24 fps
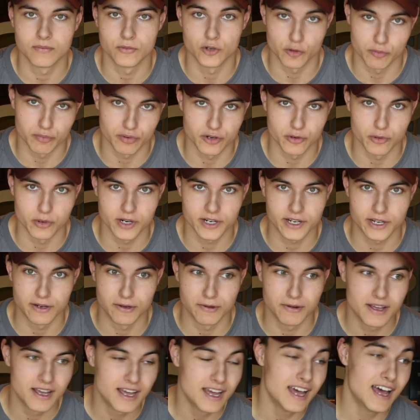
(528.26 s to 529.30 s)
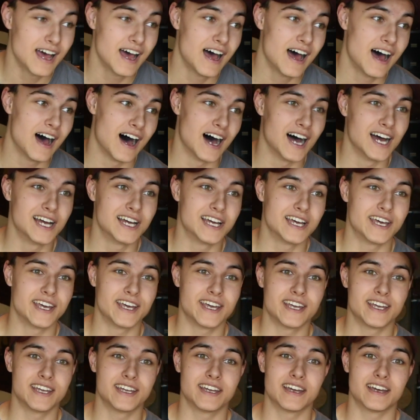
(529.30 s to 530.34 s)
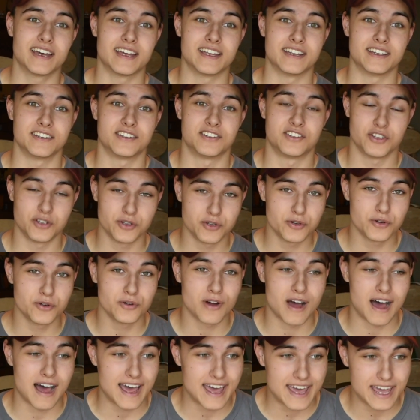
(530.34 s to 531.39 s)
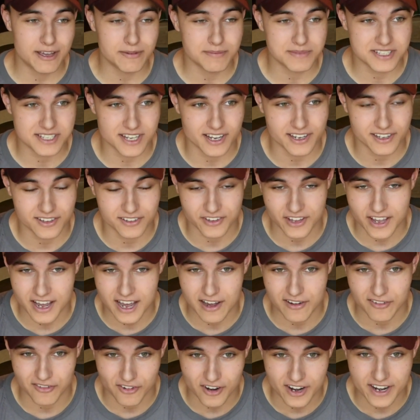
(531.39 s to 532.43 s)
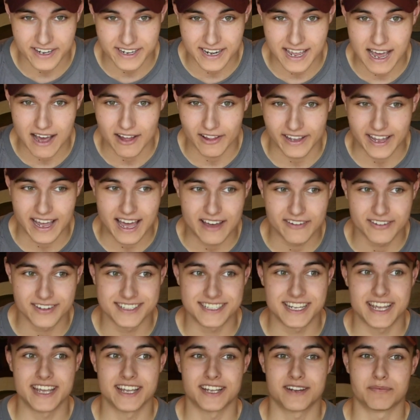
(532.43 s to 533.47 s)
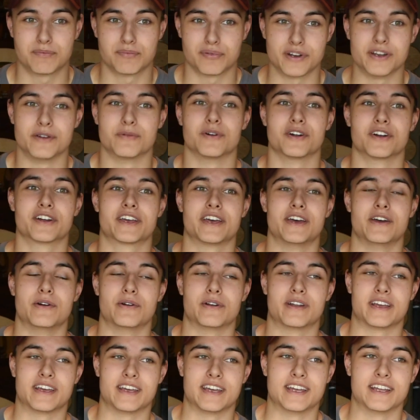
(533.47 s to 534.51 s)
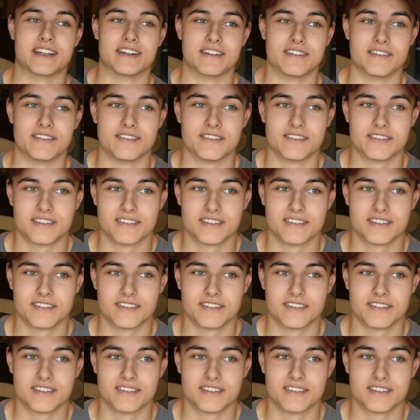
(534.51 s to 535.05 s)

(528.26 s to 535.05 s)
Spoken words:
your pre-workout? I do. I am cycled off right now. Like I haven't taken pre-workout in